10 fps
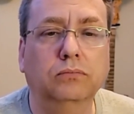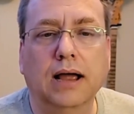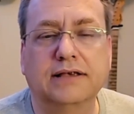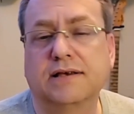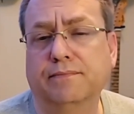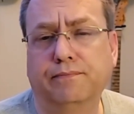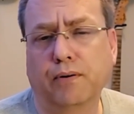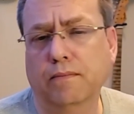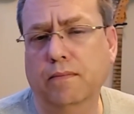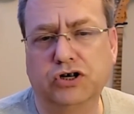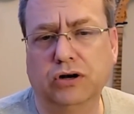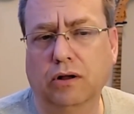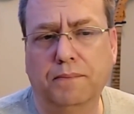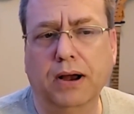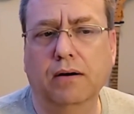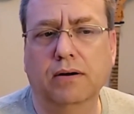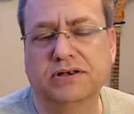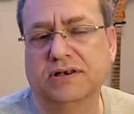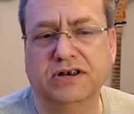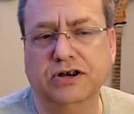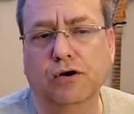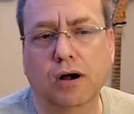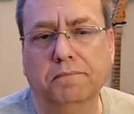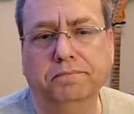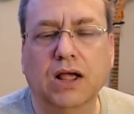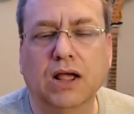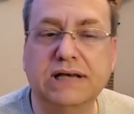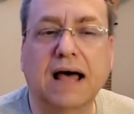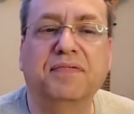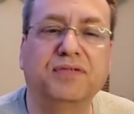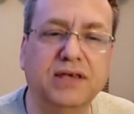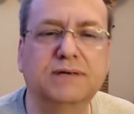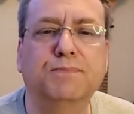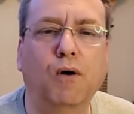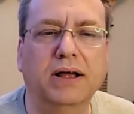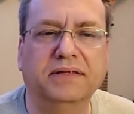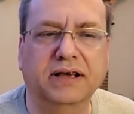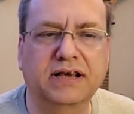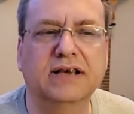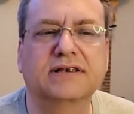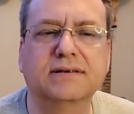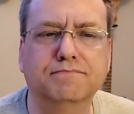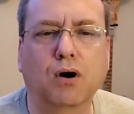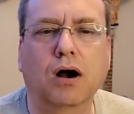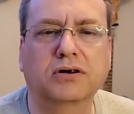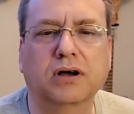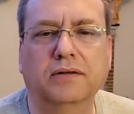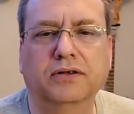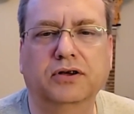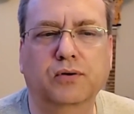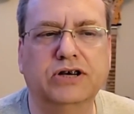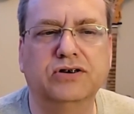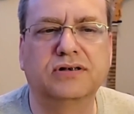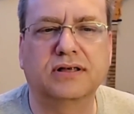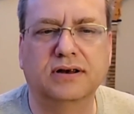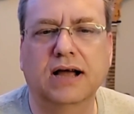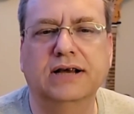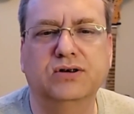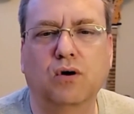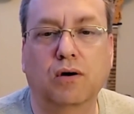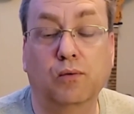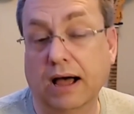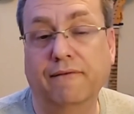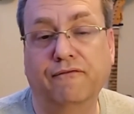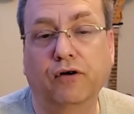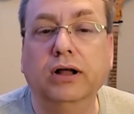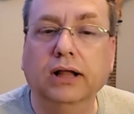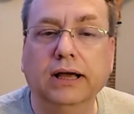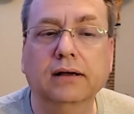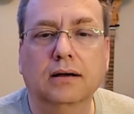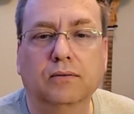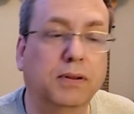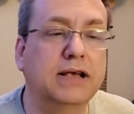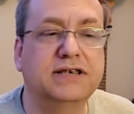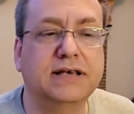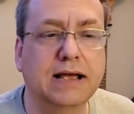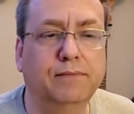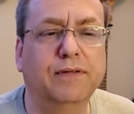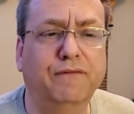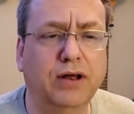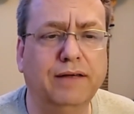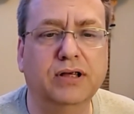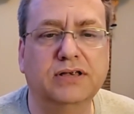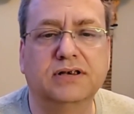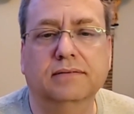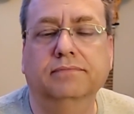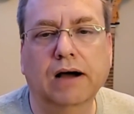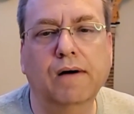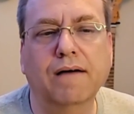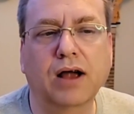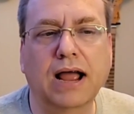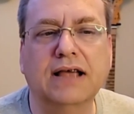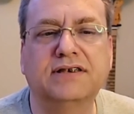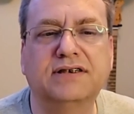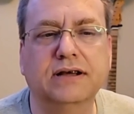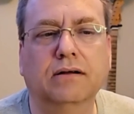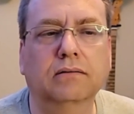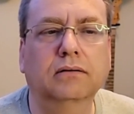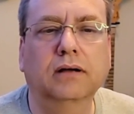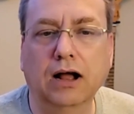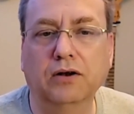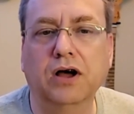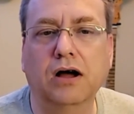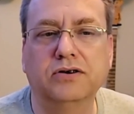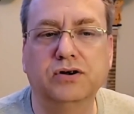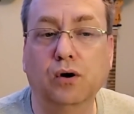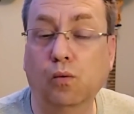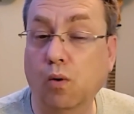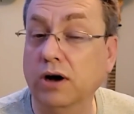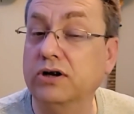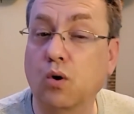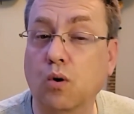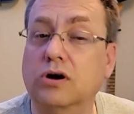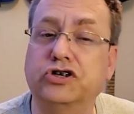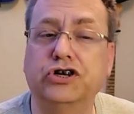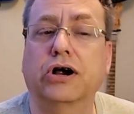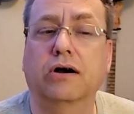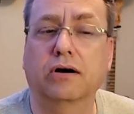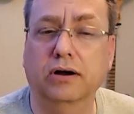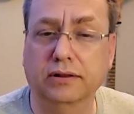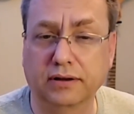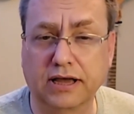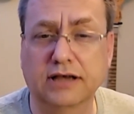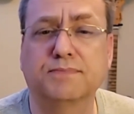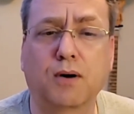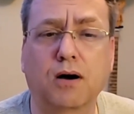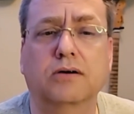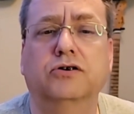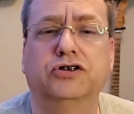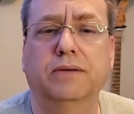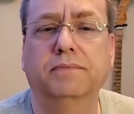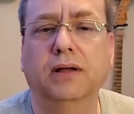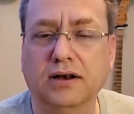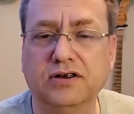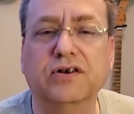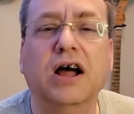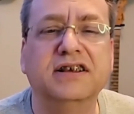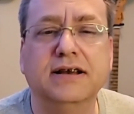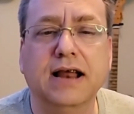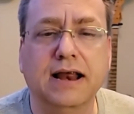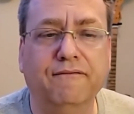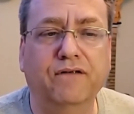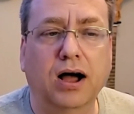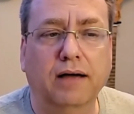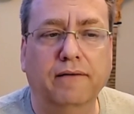and some promotional appearances in Europe. It was at this point that Kiss embarked on the Creatures of the Night tour without Frehley, replacing him with Vinnie Vincent. However, Ace still held on to a 1/4 share in Kiss partnership until 1985,